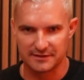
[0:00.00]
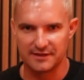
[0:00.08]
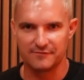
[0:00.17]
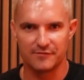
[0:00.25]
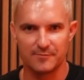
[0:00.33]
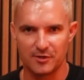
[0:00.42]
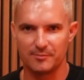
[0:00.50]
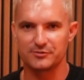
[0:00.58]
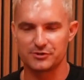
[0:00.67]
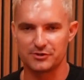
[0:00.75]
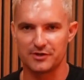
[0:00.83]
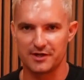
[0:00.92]
Give them an
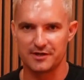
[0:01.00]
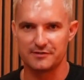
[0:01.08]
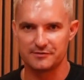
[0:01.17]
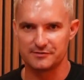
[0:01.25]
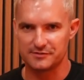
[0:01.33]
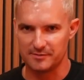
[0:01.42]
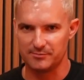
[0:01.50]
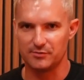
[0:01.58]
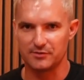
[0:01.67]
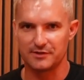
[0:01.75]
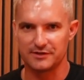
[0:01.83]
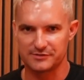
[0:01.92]
opportunity to
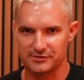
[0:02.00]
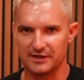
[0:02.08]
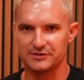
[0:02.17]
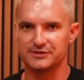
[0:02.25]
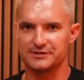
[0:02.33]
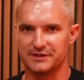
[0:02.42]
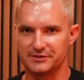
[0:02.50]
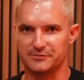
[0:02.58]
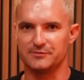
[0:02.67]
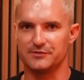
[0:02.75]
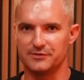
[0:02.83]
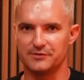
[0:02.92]
book a strategy
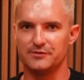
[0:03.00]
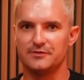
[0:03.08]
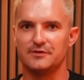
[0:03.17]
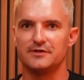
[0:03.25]
session with you.